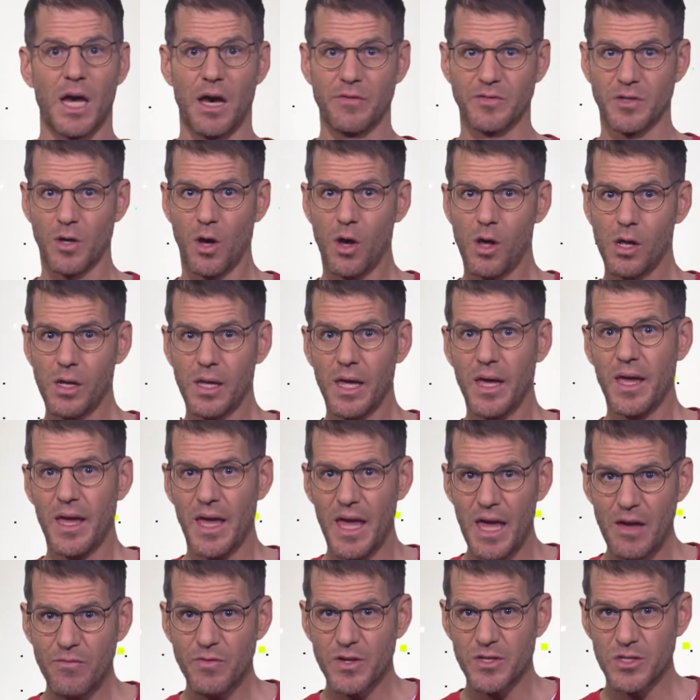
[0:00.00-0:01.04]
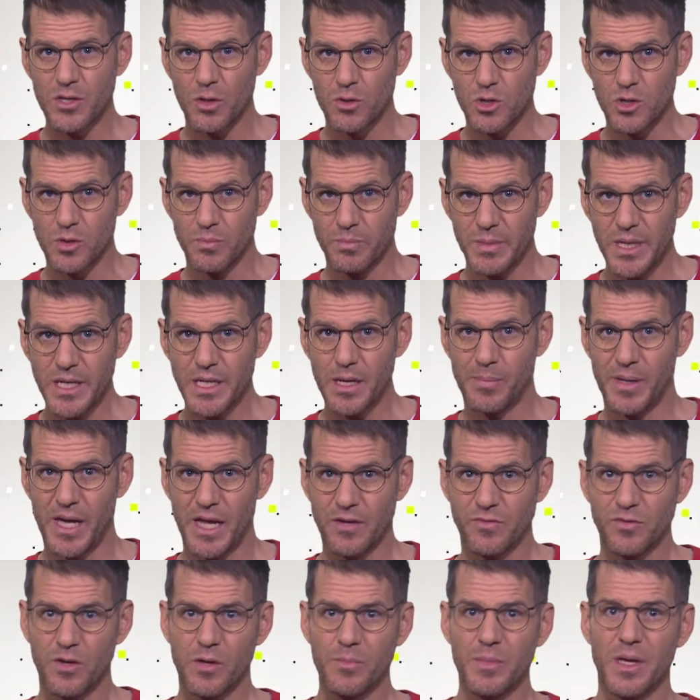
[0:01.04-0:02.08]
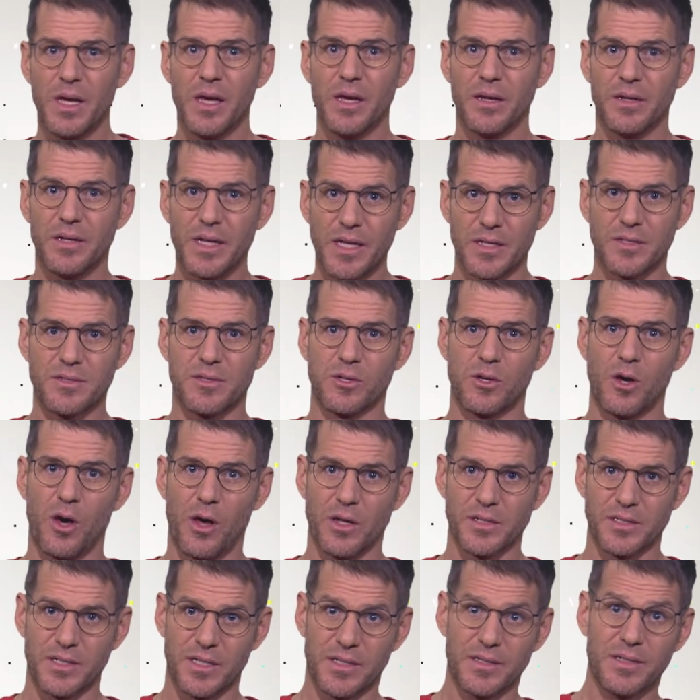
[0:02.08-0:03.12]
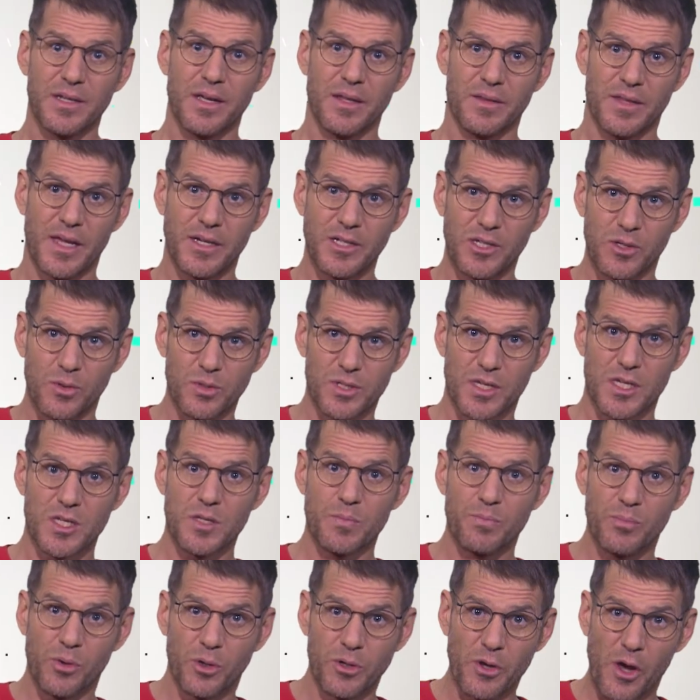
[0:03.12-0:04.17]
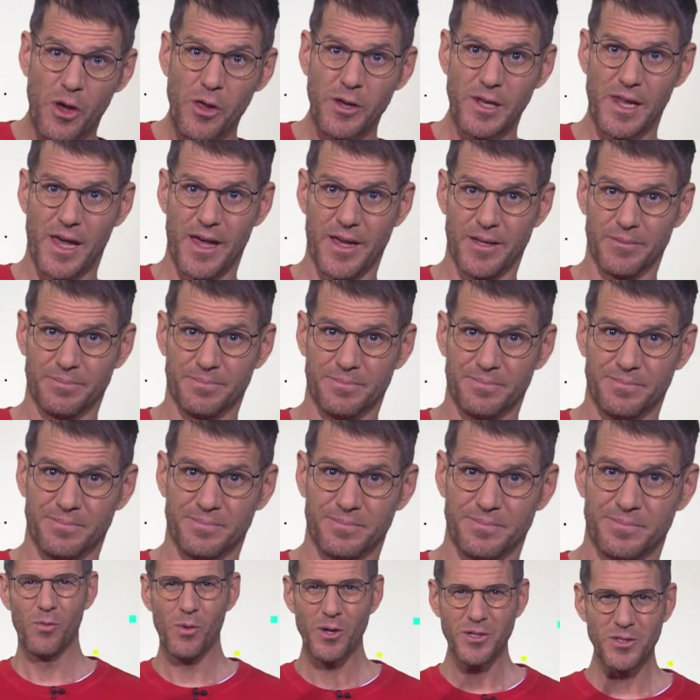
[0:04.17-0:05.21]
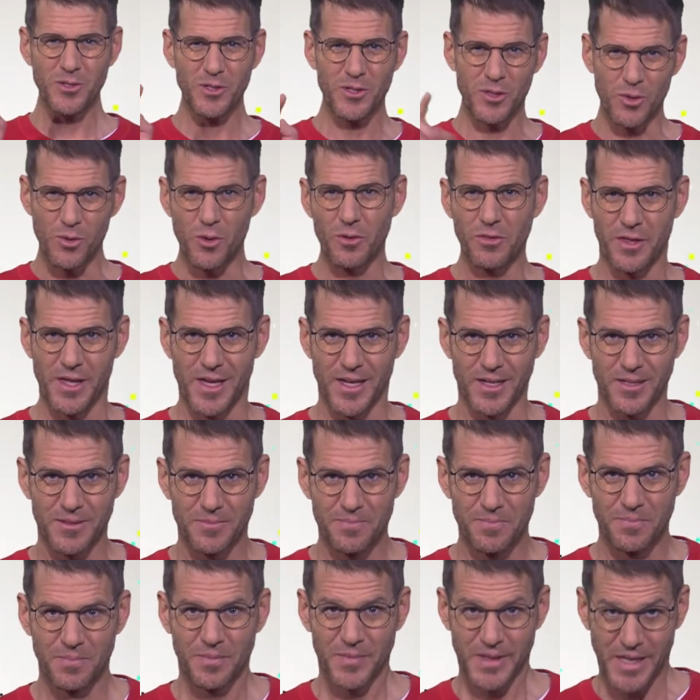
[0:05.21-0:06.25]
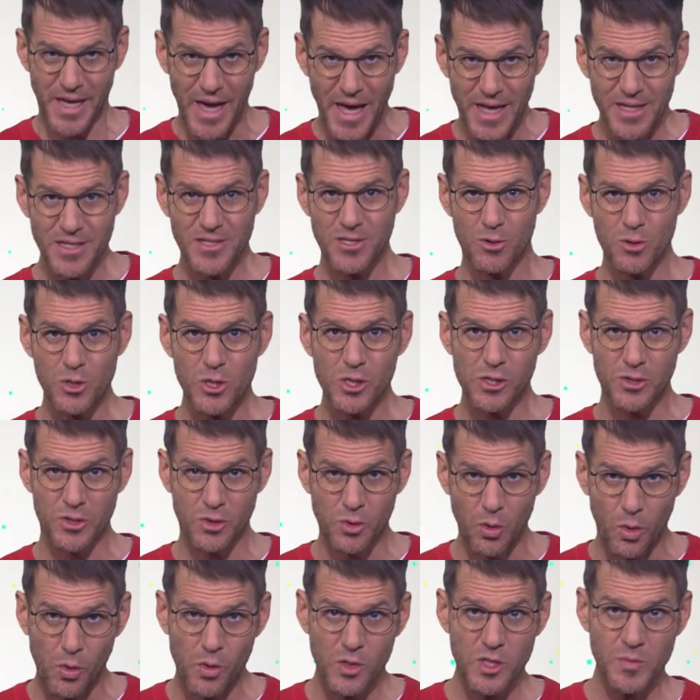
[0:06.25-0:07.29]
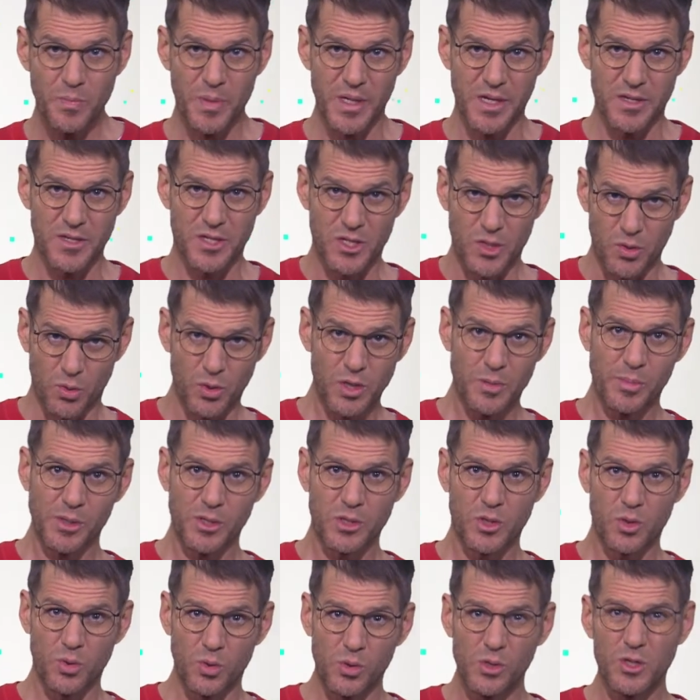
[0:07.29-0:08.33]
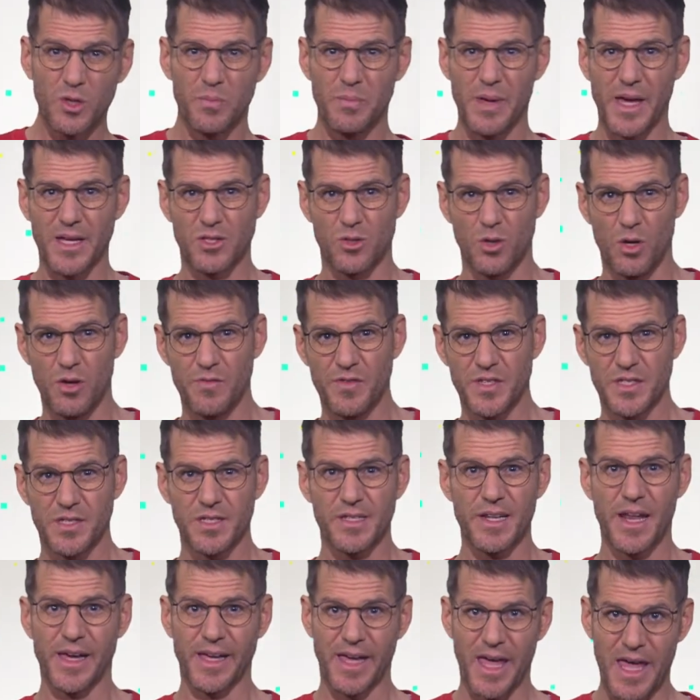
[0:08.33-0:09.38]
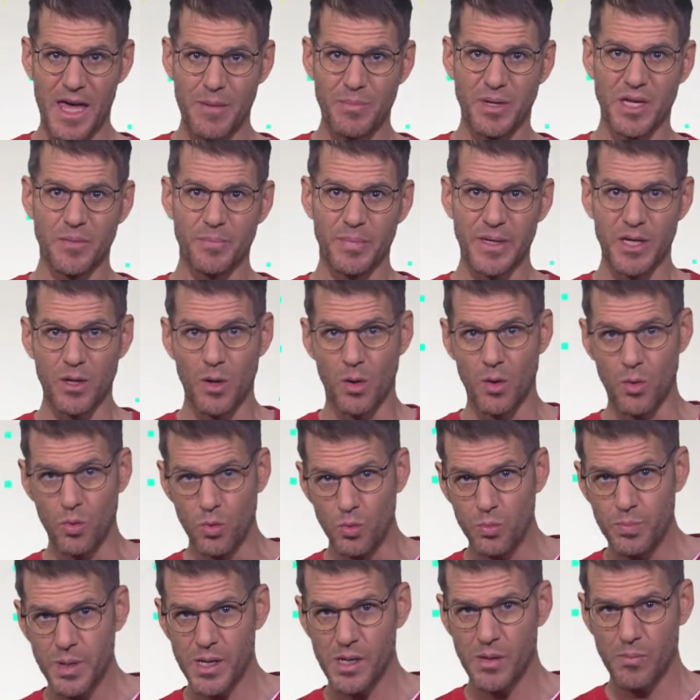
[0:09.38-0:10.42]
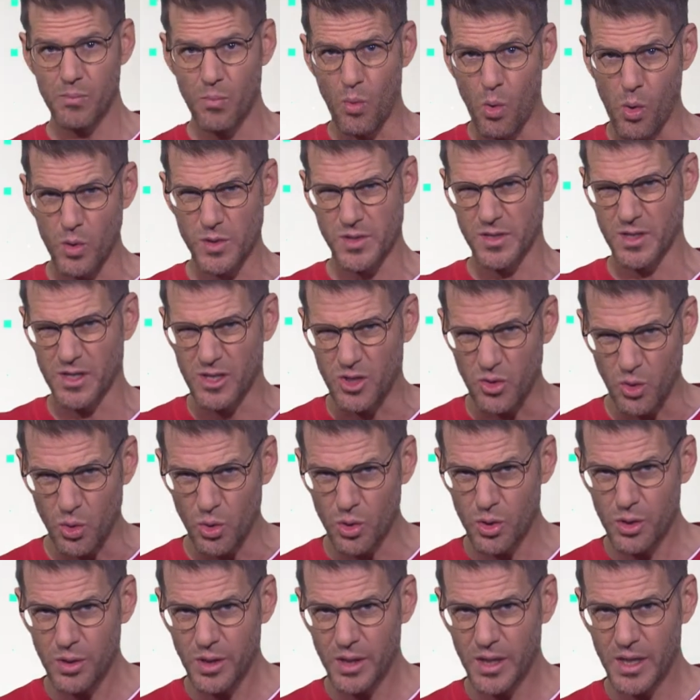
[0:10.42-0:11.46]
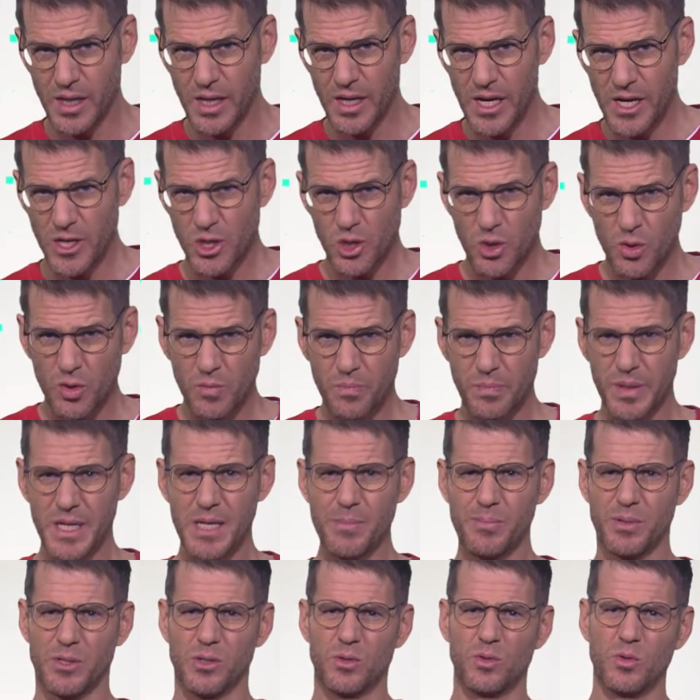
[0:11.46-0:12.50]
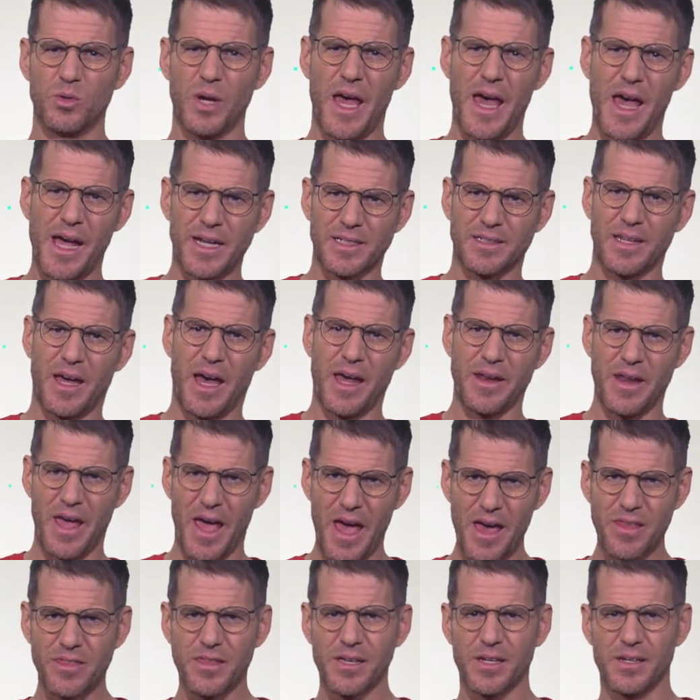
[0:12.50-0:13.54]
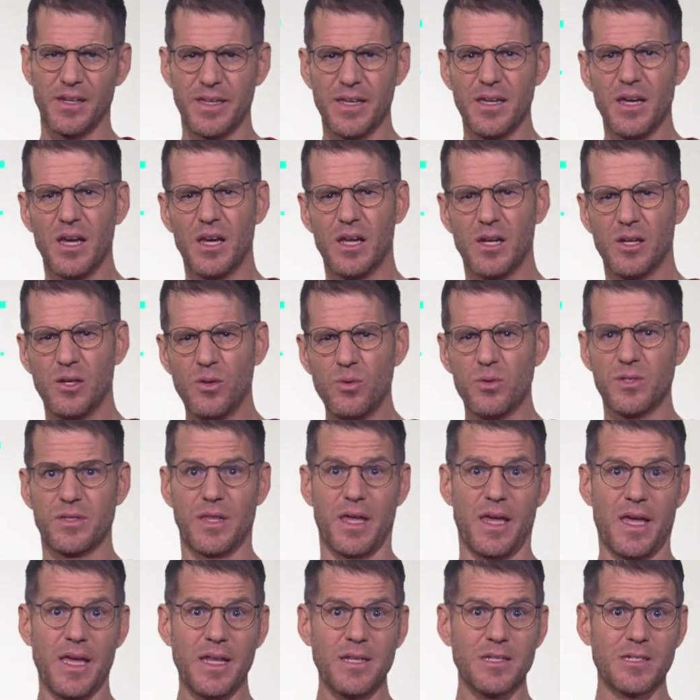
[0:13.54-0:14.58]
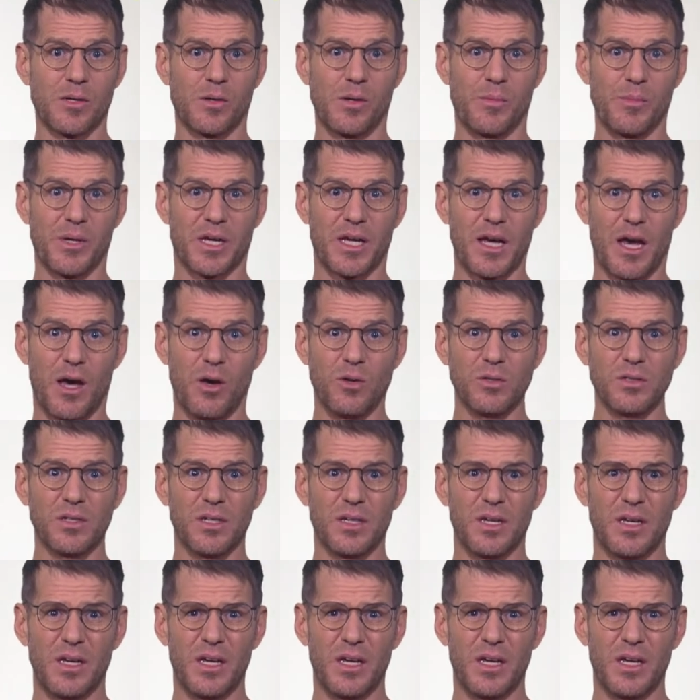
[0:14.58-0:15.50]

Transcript: After all, every social media platform needs the content that users put online. What do you think? Can social scores be a suitable tool to make services like Airbnb or Uber more secure? Should people who act unethically lose their Instagram account?